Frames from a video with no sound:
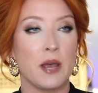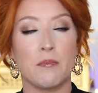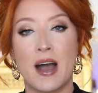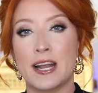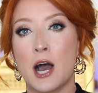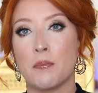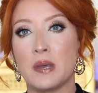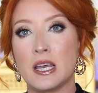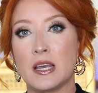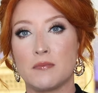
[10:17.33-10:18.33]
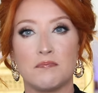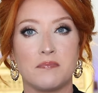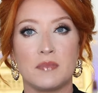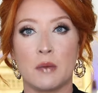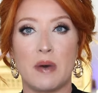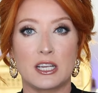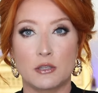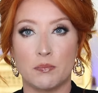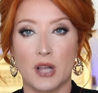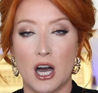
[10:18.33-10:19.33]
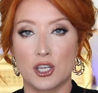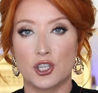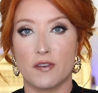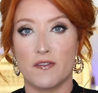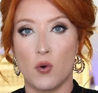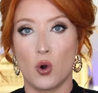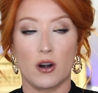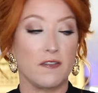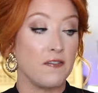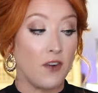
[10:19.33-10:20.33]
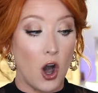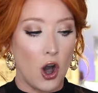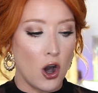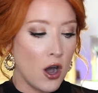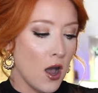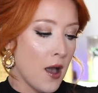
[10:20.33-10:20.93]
It might not be the best blush for fall,